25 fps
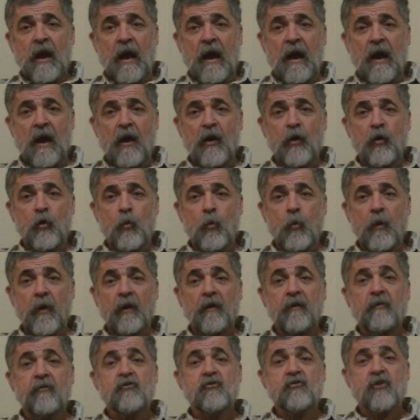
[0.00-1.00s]
I
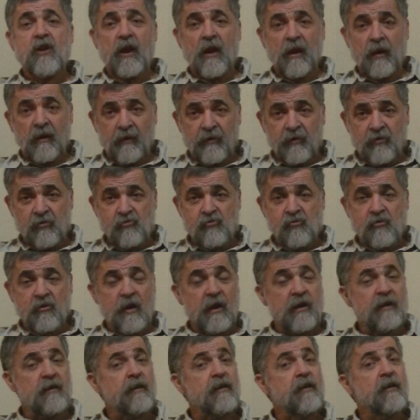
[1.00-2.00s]
will challenge
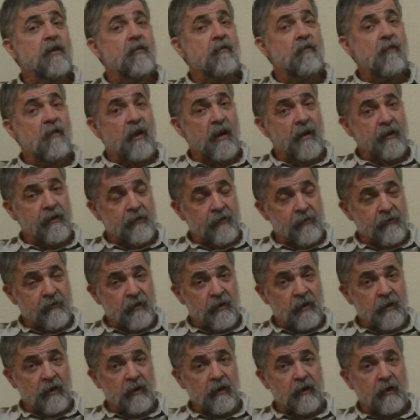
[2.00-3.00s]
an
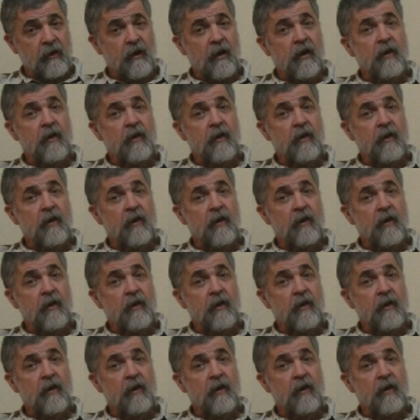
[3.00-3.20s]
inquiry